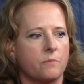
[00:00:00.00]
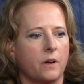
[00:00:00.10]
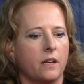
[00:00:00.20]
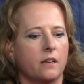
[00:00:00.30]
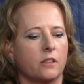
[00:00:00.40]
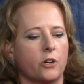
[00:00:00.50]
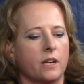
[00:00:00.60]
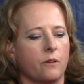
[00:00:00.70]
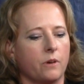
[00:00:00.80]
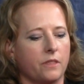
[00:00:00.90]
by
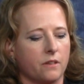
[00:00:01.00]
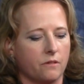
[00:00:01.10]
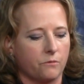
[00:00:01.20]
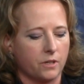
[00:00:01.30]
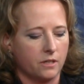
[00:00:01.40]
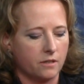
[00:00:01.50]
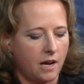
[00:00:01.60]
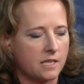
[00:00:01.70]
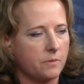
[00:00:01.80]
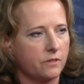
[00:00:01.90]
learning what the real
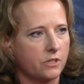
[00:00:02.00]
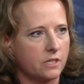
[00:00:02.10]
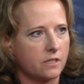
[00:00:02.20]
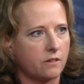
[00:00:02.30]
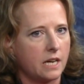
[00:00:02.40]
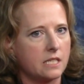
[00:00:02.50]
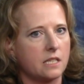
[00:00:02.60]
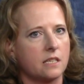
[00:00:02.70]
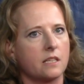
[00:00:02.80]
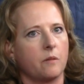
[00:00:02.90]
gospel of Jesus Christ
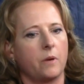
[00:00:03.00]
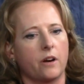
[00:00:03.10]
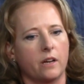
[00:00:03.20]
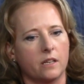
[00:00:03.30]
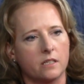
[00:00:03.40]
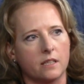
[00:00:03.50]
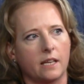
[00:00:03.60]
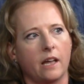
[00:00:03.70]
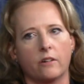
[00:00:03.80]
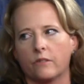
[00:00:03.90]
is, comparing it to the
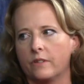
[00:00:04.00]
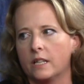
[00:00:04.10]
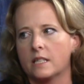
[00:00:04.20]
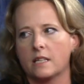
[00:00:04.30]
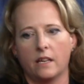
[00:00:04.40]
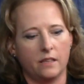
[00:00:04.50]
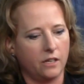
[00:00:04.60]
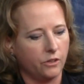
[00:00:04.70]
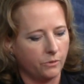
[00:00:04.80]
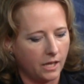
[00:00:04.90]
counterfeits, and
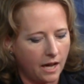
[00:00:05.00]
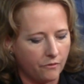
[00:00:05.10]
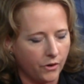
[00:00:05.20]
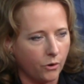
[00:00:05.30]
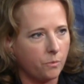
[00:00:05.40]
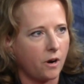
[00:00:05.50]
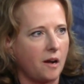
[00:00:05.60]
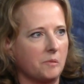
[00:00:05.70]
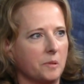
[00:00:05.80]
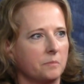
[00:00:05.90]
then you will have no
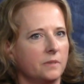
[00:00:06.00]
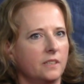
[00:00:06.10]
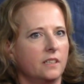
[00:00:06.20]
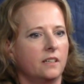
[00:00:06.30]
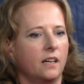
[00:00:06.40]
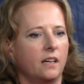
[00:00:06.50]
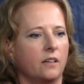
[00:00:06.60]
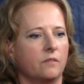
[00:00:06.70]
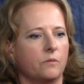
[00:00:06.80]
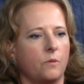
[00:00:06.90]
problem
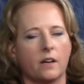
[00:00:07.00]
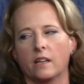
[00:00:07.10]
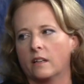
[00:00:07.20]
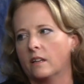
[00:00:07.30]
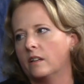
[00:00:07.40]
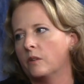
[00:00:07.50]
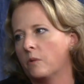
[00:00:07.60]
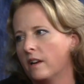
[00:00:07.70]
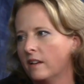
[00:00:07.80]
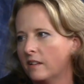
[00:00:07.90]
uh, walking in the
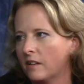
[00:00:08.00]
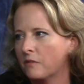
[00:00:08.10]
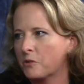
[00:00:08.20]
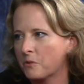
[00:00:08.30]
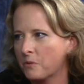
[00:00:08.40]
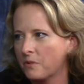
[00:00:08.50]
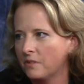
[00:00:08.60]
way of truth.